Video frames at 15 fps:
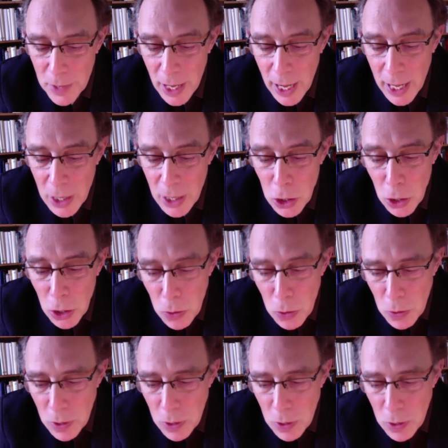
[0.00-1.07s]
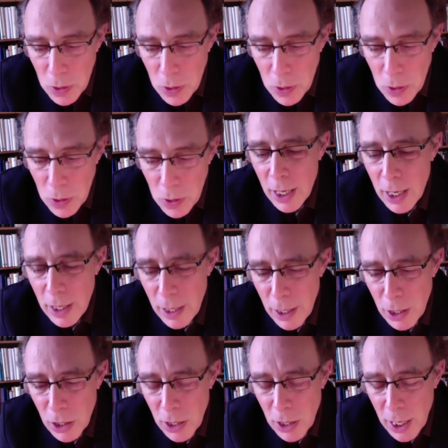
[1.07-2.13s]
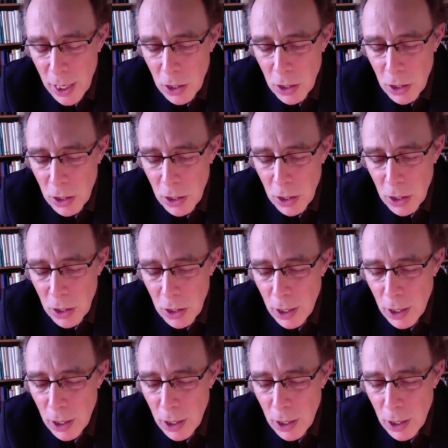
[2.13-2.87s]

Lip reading: And so you see in these texts